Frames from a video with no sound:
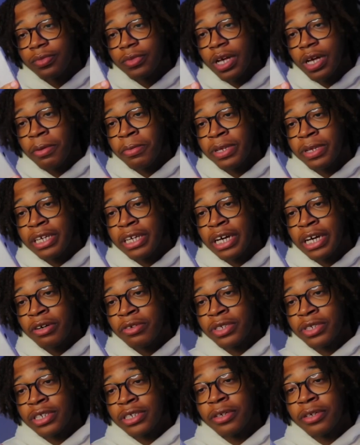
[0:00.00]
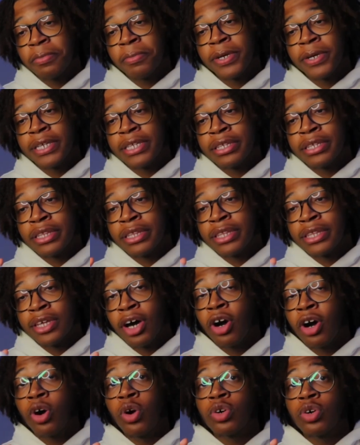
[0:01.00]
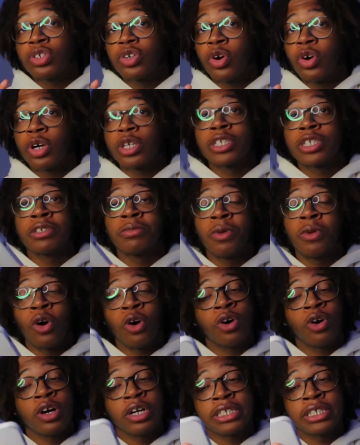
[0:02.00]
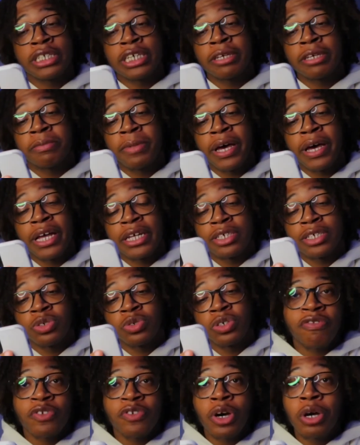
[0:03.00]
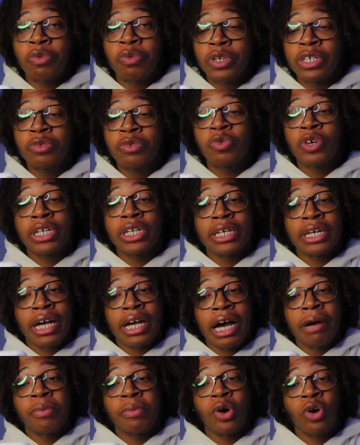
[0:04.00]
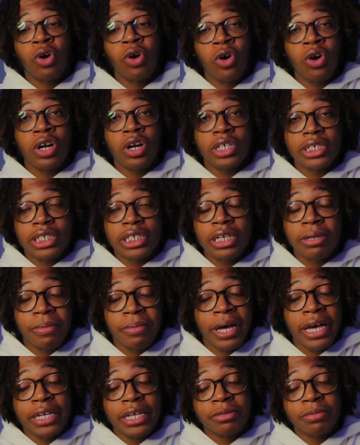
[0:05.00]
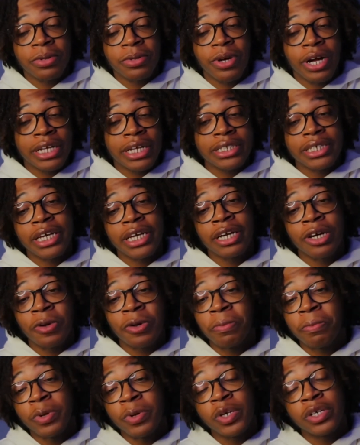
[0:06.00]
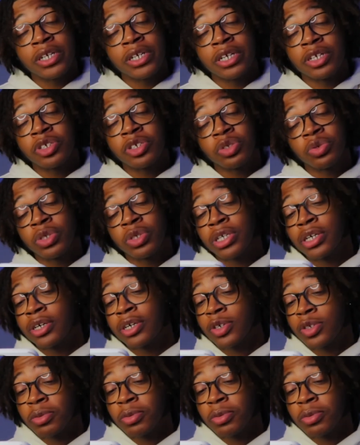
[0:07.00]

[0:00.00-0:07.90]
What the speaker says: I believe that was it. But those are some hard ski masks, y'all. If y'all really want to cop a hard ski mask, bro, I say go to Billionaire Studios,